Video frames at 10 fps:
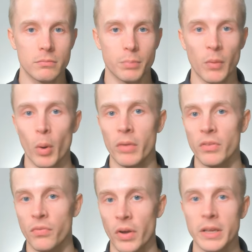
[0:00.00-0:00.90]
But one of the
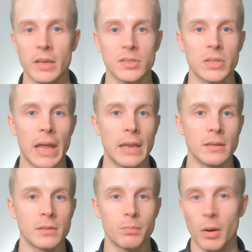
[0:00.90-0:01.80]
funniest
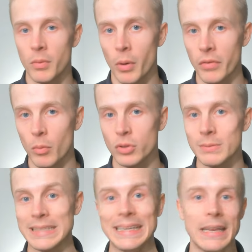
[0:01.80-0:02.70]
and probably one of the most
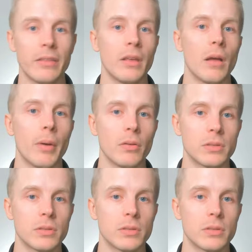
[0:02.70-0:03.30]
misleading thing about